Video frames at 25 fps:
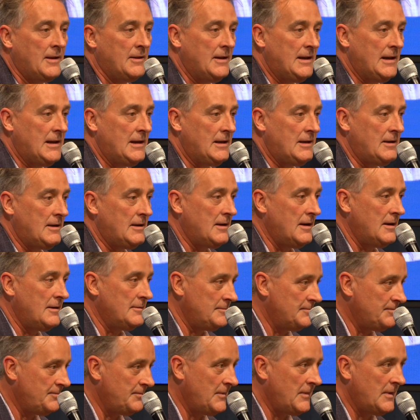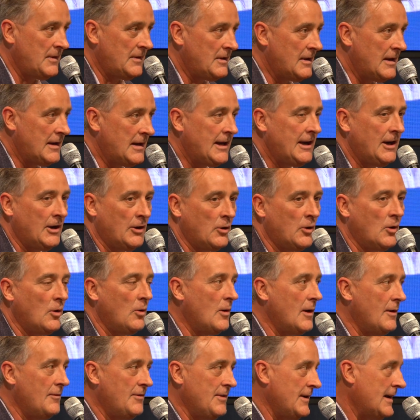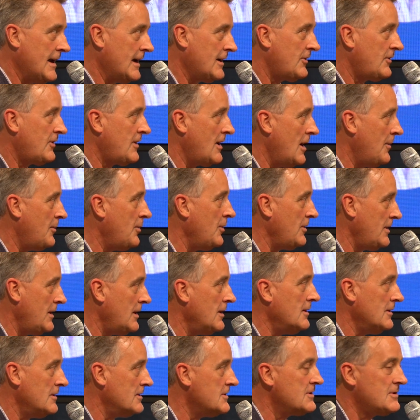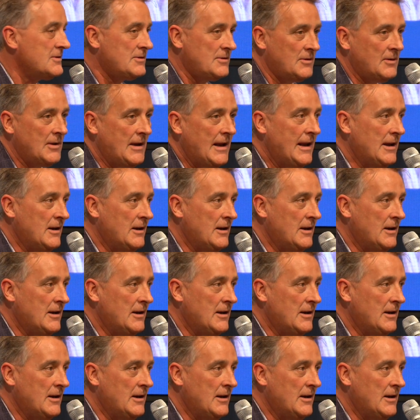the hero of the next couple of years